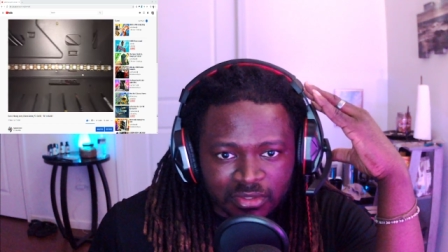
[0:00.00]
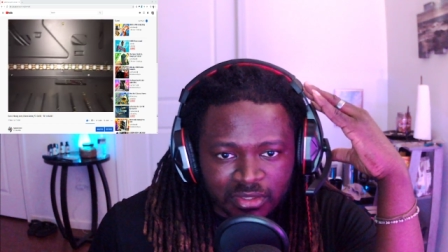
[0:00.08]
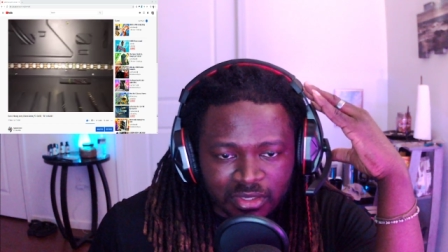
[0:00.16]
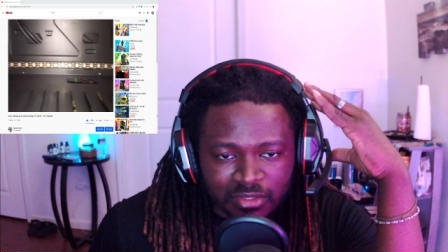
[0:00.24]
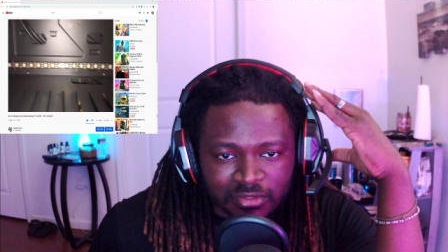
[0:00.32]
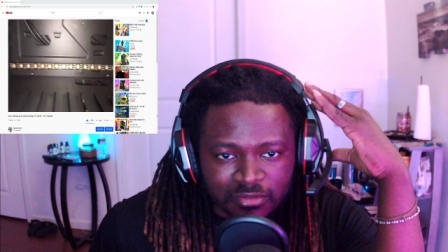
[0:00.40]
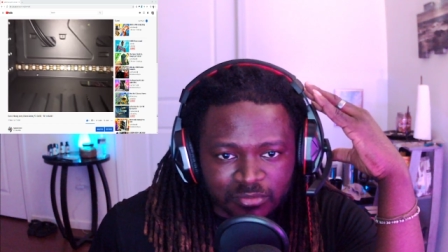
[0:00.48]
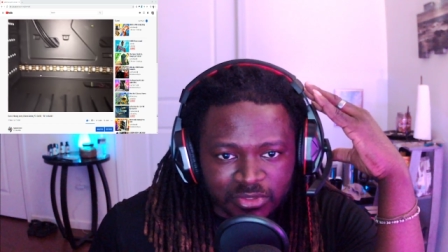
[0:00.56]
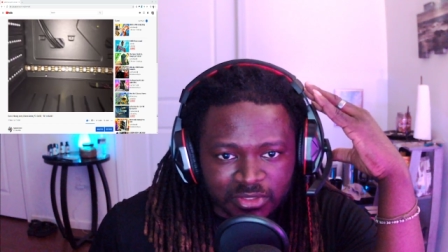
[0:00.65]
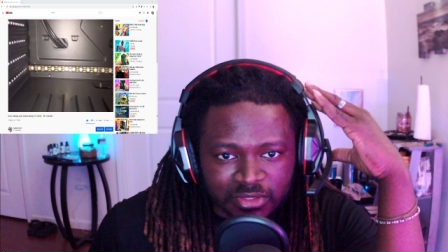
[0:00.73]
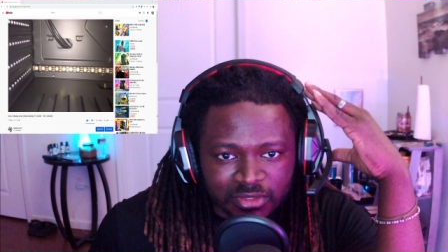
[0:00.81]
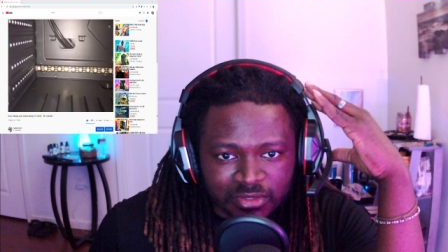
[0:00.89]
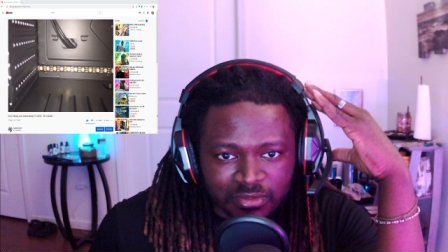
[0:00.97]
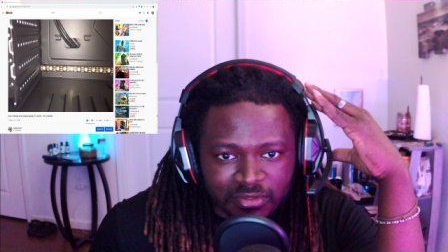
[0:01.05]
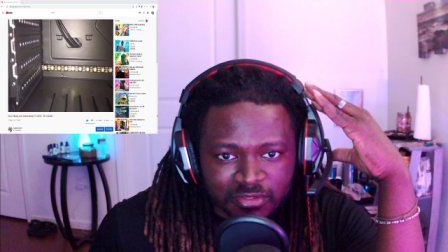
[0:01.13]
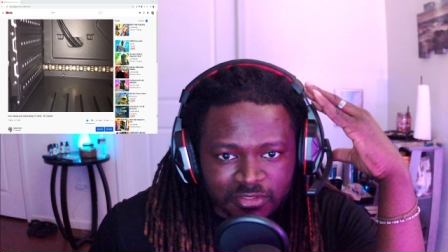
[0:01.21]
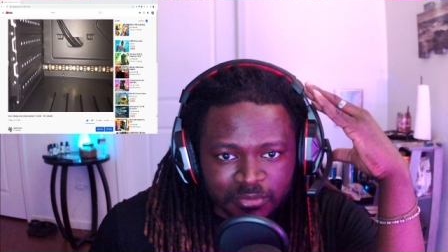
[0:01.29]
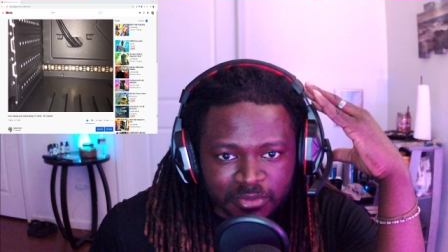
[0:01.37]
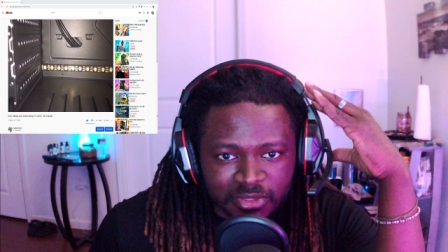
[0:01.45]
Got a little bit of
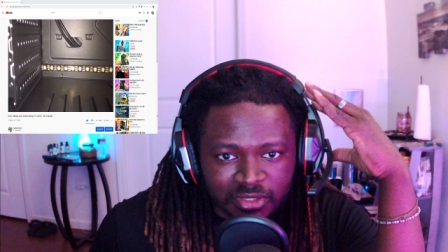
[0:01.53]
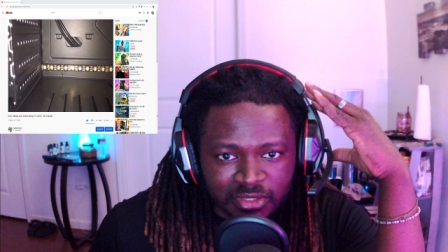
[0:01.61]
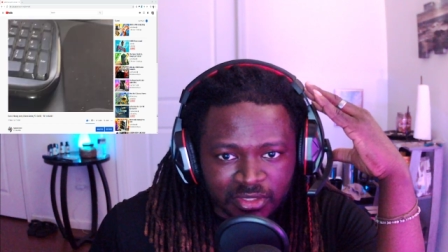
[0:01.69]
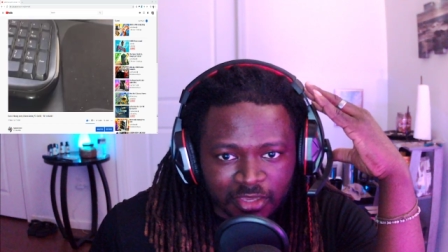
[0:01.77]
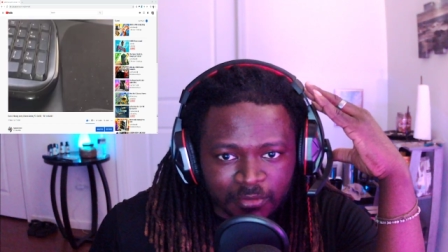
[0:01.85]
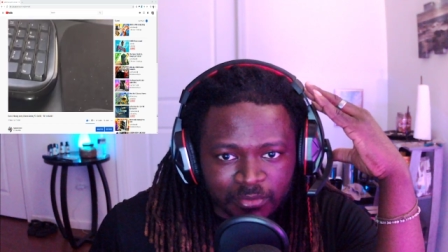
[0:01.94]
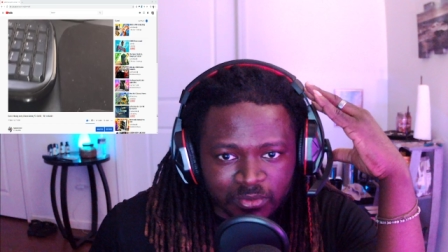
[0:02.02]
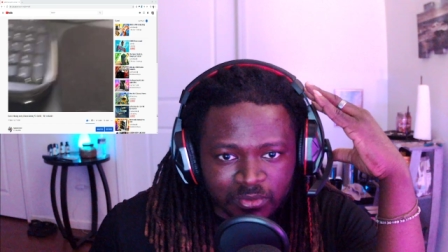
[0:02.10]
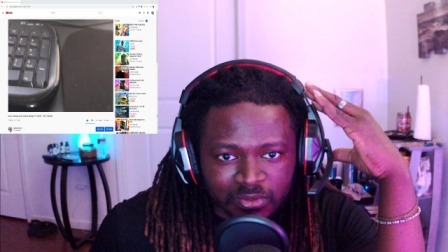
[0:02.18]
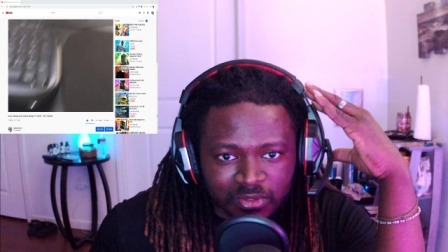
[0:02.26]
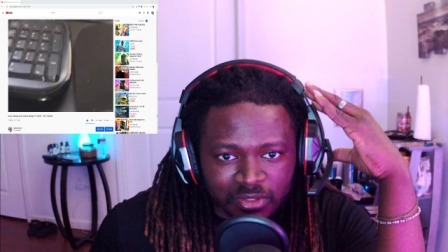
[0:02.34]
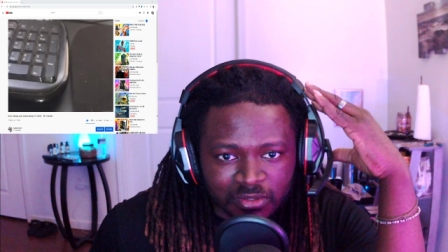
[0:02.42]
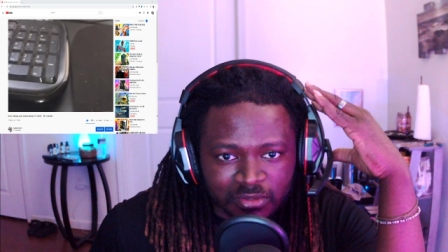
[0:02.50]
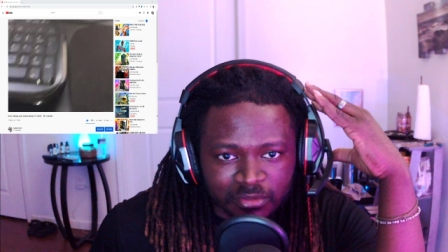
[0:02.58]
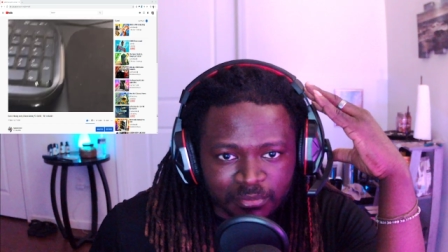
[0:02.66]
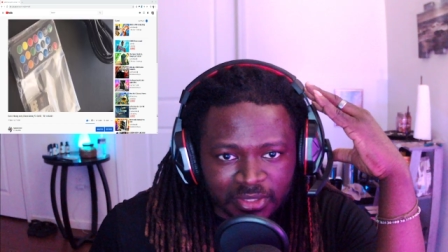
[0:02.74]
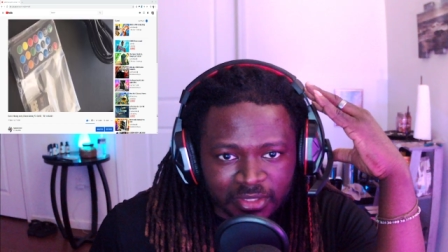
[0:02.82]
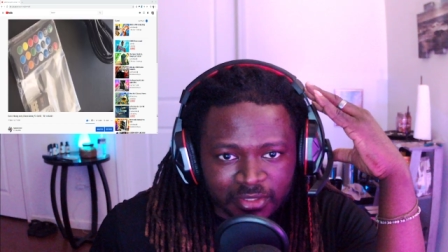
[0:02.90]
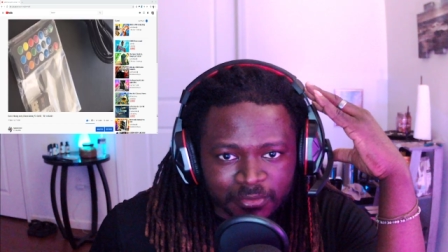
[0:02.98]
RGB cable going along the
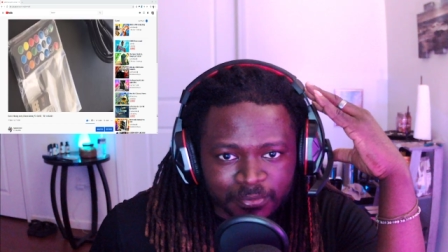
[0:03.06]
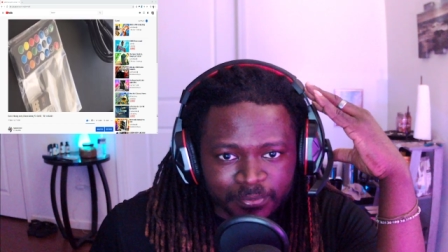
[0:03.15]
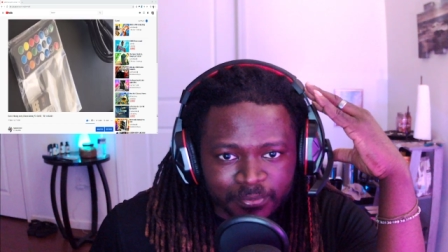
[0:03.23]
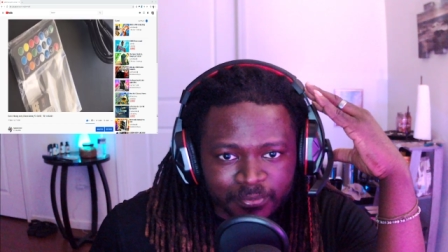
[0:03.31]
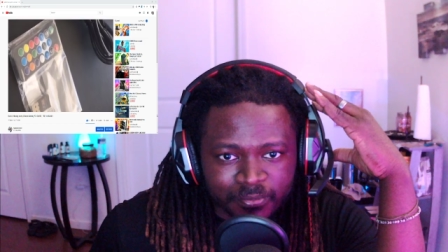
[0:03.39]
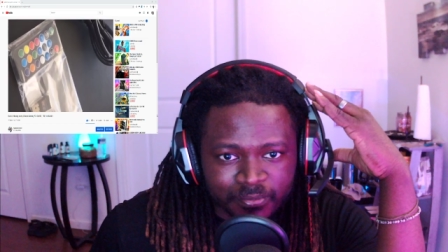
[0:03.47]
bottom.